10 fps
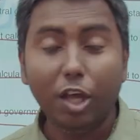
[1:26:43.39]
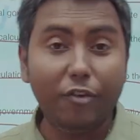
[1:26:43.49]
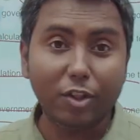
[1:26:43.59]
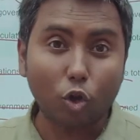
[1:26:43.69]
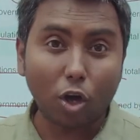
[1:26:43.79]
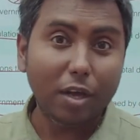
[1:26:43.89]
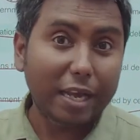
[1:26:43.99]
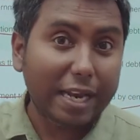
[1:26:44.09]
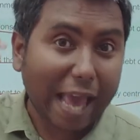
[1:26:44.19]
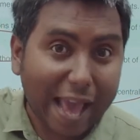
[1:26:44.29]
even though
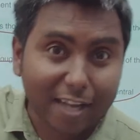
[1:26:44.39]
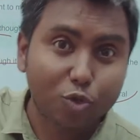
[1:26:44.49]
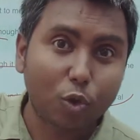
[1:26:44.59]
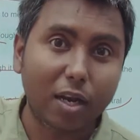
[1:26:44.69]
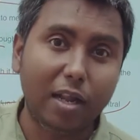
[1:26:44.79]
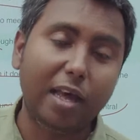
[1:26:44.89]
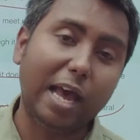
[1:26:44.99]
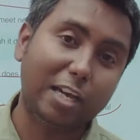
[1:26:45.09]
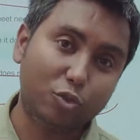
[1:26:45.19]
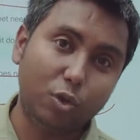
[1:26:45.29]
in actual
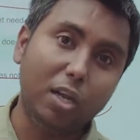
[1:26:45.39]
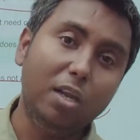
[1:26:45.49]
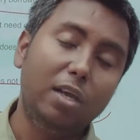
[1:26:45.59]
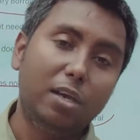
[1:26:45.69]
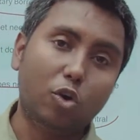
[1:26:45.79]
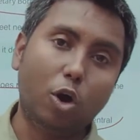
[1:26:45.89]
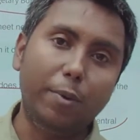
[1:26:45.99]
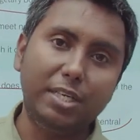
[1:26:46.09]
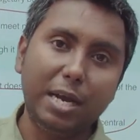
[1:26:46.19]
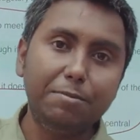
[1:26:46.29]
actual
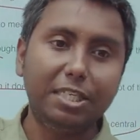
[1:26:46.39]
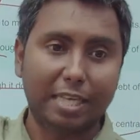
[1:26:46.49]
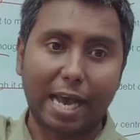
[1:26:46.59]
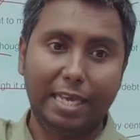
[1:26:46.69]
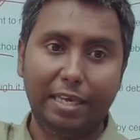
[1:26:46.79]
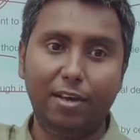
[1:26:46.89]
government debt is high.